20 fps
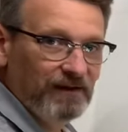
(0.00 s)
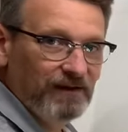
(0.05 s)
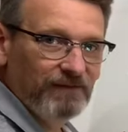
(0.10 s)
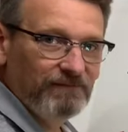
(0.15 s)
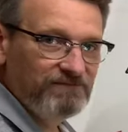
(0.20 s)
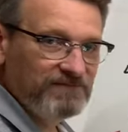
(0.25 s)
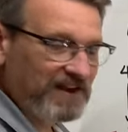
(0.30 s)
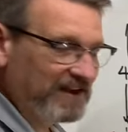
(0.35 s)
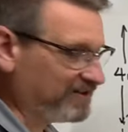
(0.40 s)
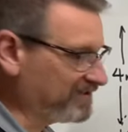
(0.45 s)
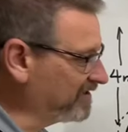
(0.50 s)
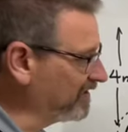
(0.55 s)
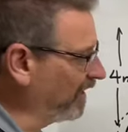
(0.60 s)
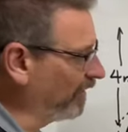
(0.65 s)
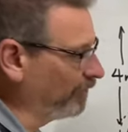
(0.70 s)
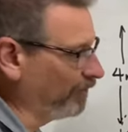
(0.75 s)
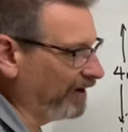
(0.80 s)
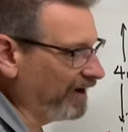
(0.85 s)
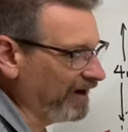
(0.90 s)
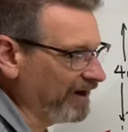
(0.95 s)
that's not
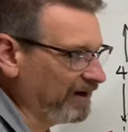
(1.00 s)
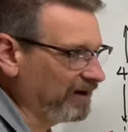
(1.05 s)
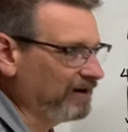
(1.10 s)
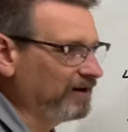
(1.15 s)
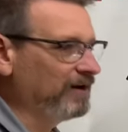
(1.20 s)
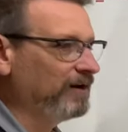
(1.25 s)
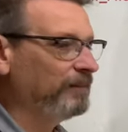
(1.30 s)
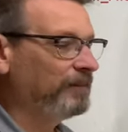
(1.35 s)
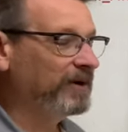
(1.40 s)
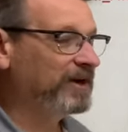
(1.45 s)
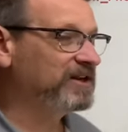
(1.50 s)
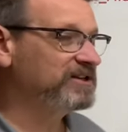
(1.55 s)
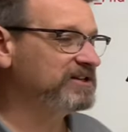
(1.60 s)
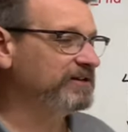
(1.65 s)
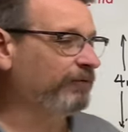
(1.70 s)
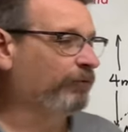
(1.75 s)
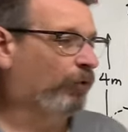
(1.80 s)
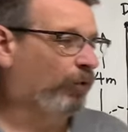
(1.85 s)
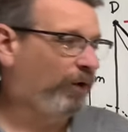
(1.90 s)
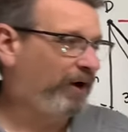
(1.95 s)
right. Because if
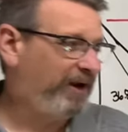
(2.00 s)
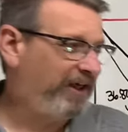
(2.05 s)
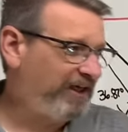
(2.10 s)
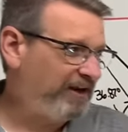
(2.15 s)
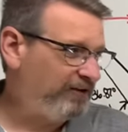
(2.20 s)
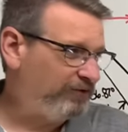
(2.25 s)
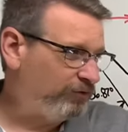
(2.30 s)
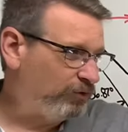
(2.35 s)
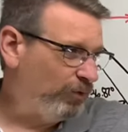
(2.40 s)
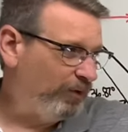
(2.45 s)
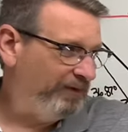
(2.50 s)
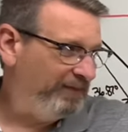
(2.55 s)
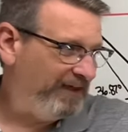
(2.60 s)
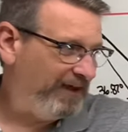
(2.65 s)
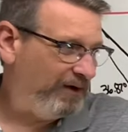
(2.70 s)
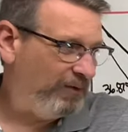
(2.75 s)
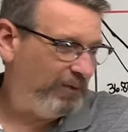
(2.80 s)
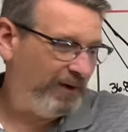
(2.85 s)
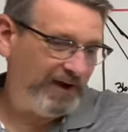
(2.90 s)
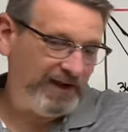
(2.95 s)
one end is going
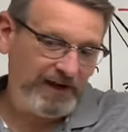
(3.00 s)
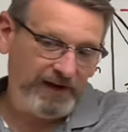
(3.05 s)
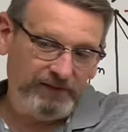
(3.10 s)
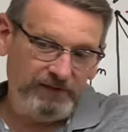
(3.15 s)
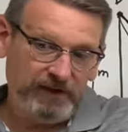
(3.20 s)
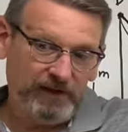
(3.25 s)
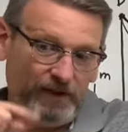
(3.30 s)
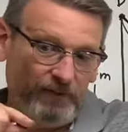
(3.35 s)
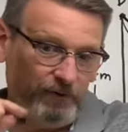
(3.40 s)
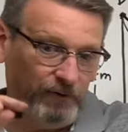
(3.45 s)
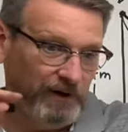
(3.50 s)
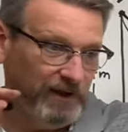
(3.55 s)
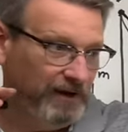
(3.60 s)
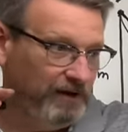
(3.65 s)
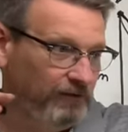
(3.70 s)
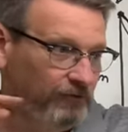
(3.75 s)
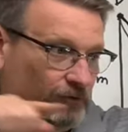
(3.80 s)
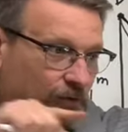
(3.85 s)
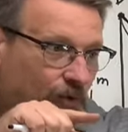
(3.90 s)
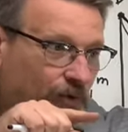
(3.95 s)
that way and the other end is
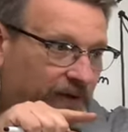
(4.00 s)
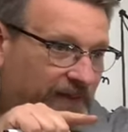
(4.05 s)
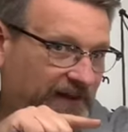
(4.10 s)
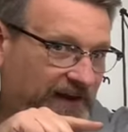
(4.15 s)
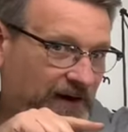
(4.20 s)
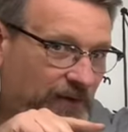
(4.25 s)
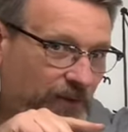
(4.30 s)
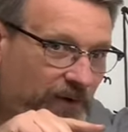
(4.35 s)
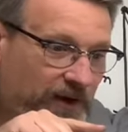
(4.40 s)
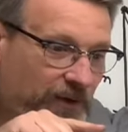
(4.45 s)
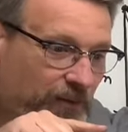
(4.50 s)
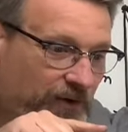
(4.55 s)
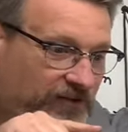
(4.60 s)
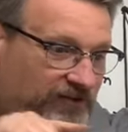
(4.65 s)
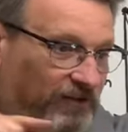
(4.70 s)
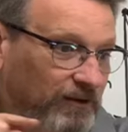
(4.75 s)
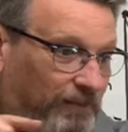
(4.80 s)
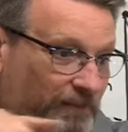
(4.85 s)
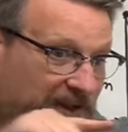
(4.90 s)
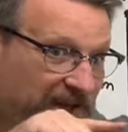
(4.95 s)
going that way, what's the
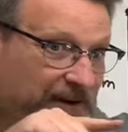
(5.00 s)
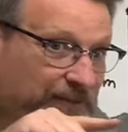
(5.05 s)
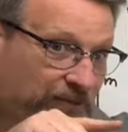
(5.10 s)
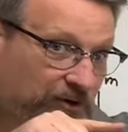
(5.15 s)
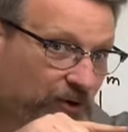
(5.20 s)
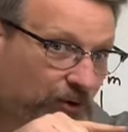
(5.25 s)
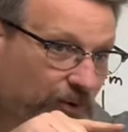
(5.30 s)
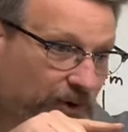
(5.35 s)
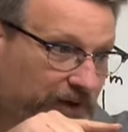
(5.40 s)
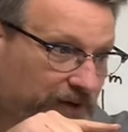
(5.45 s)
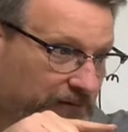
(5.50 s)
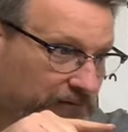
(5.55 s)
beam doing?